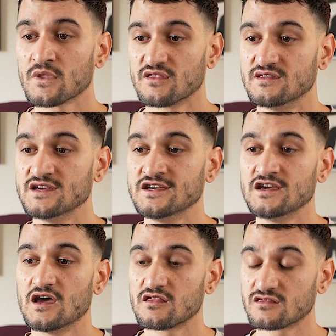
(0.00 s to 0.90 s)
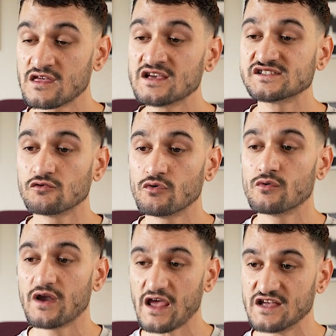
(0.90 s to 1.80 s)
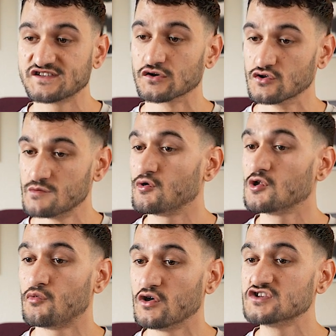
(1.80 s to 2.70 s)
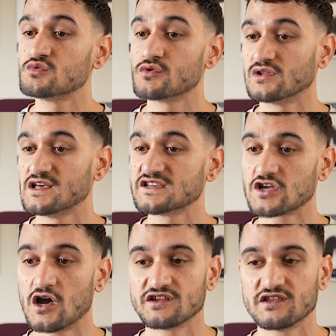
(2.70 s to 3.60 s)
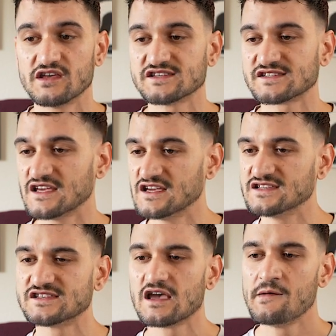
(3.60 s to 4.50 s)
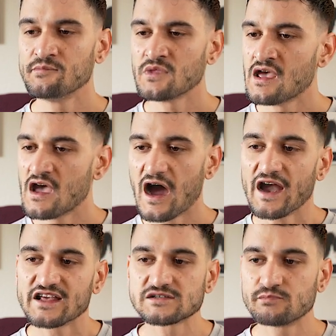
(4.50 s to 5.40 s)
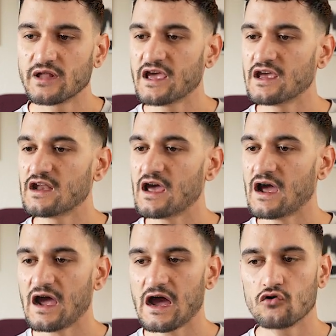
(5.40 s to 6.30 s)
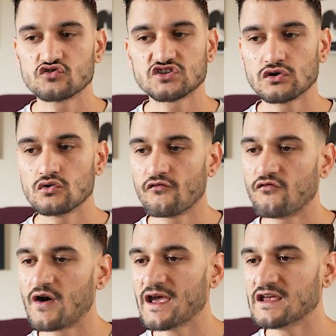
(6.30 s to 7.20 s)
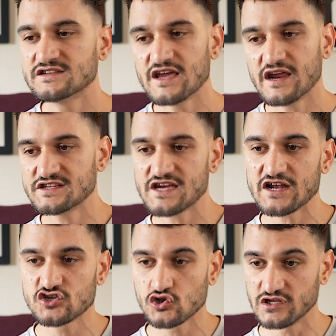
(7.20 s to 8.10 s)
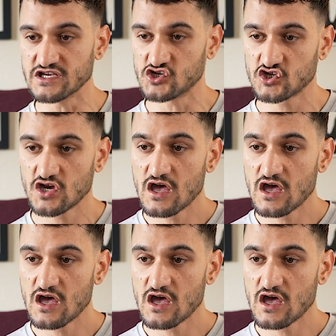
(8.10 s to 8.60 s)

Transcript: The things that we would answer, the bullet points we would list onto this is, I'd explain how to find and attach the leash.